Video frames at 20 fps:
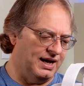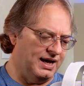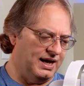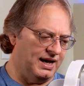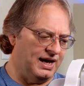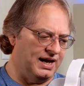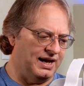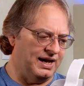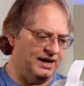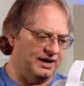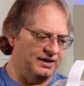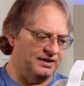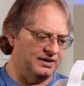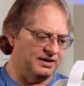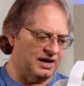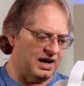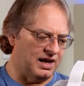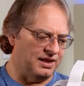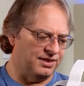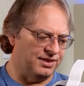And
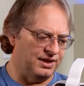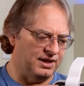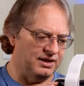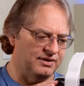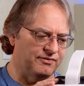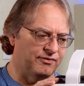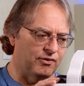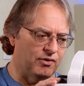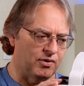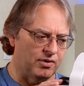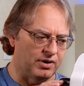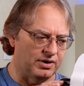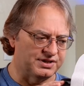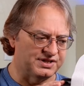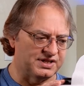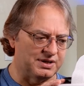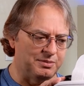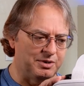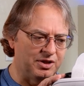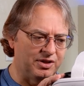I think for
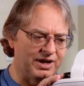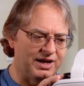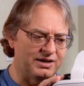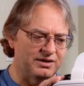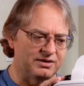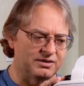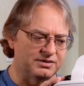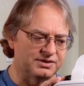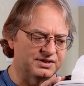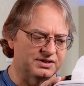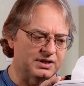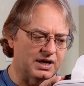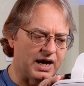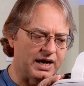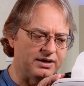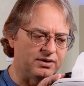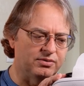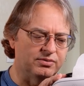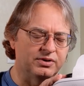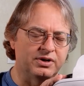simulators, I
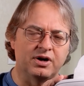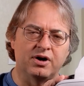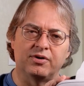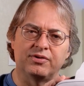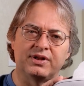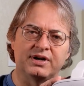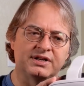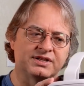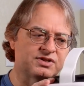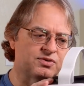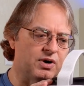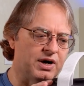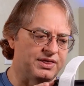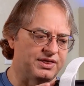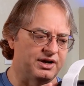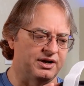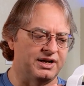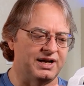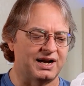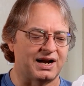don't know that it's quite there
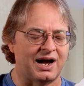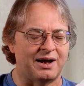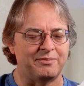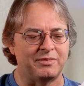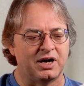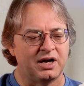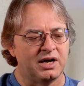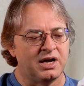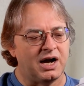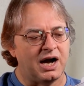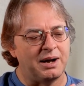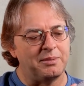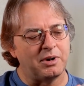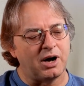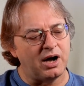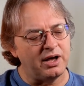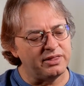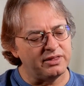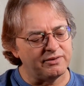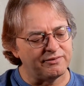yet. I'm
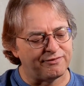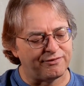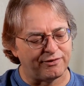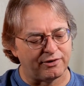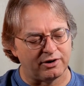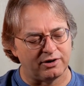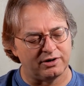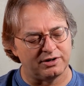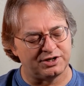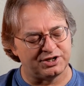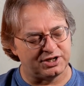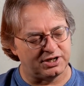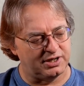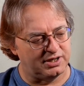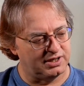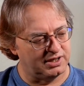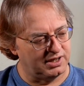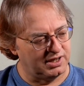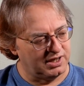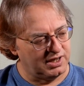on the verge.
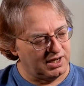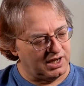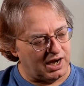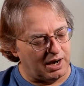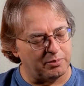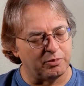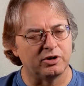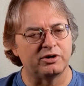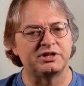I'm really